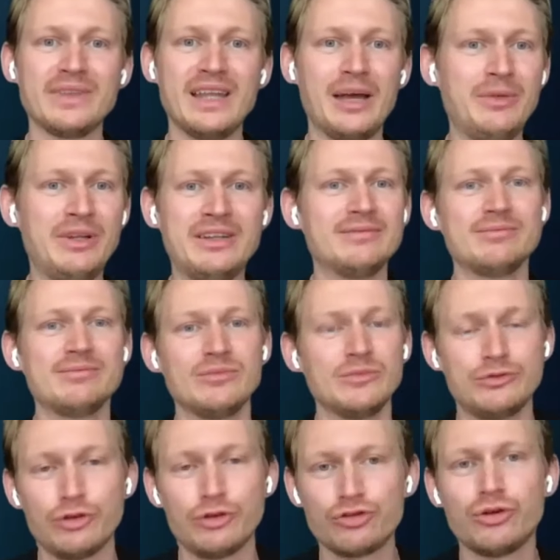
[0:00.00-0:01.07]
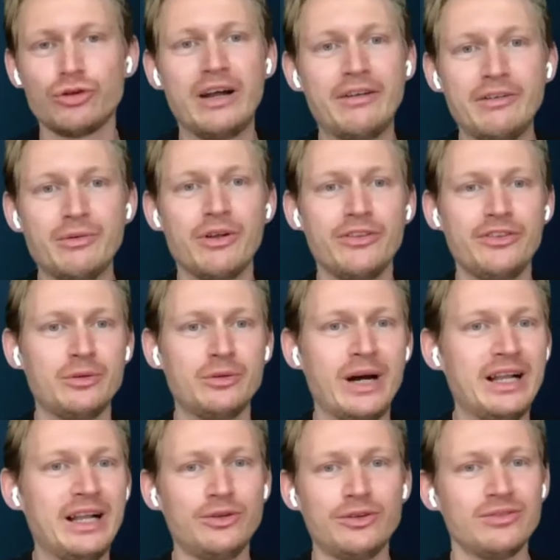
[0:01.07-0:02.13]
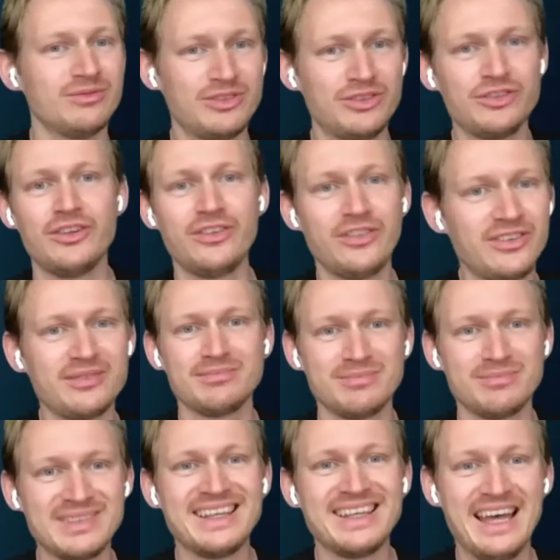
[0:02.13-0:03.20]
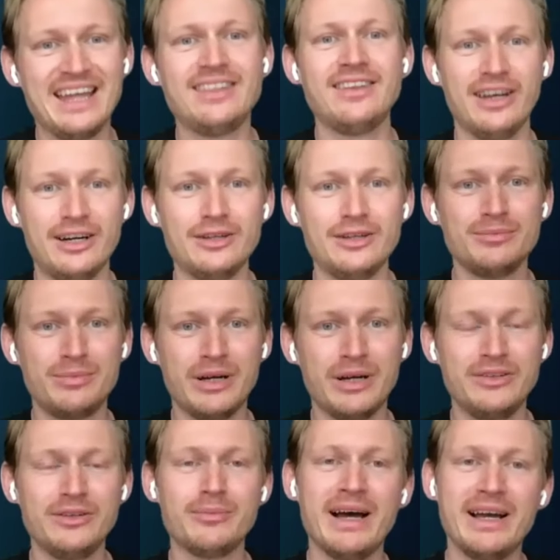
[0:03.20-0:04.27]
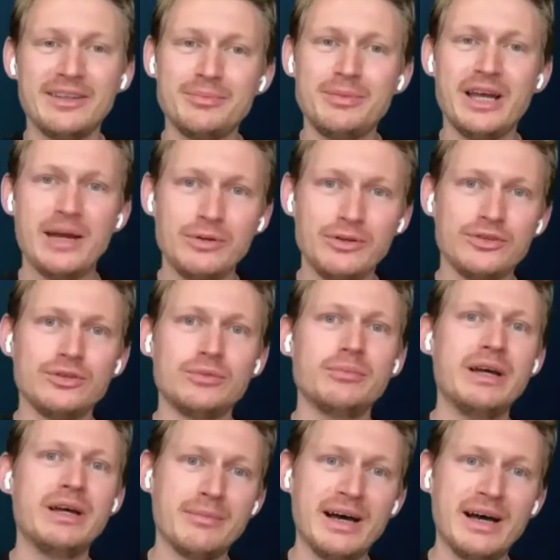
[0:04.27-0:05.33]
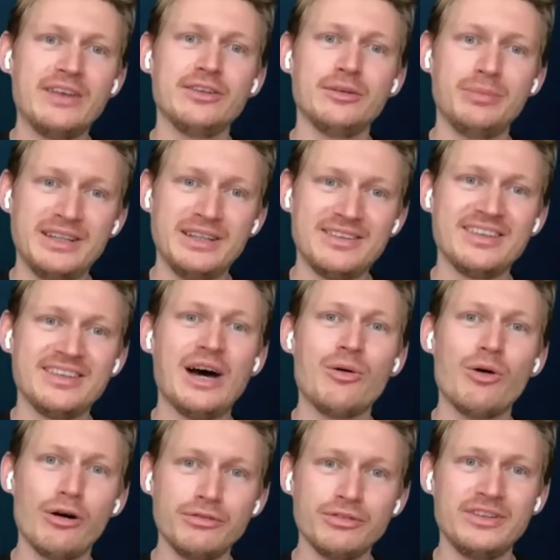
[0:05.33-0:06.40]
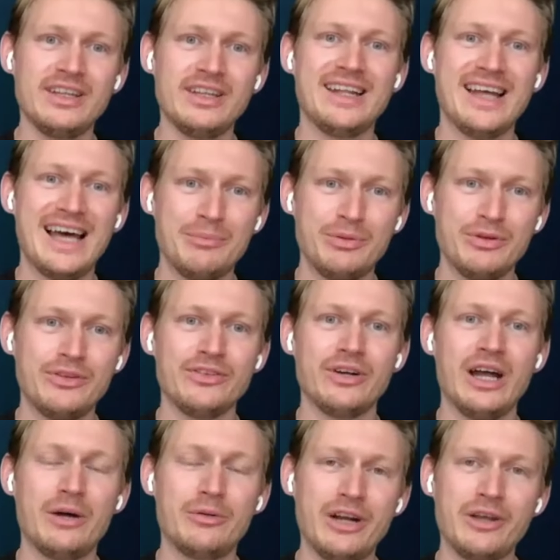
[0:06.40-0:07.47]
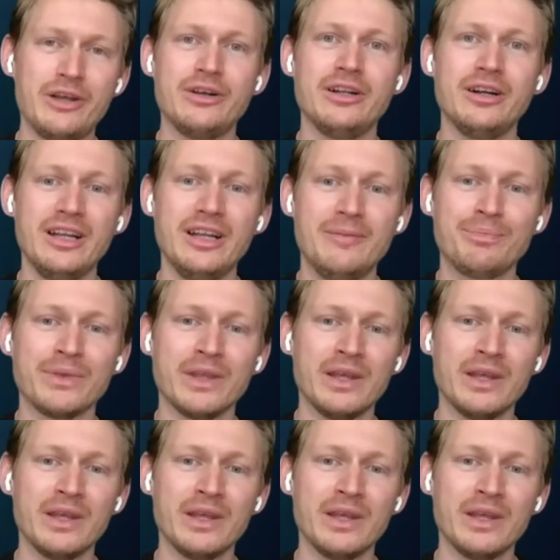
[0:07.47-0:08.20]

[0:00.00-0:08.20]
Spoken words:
I mean, for sure, every once in a while you just get there, but you might be able to minimize a bit how often that happens or how regularly.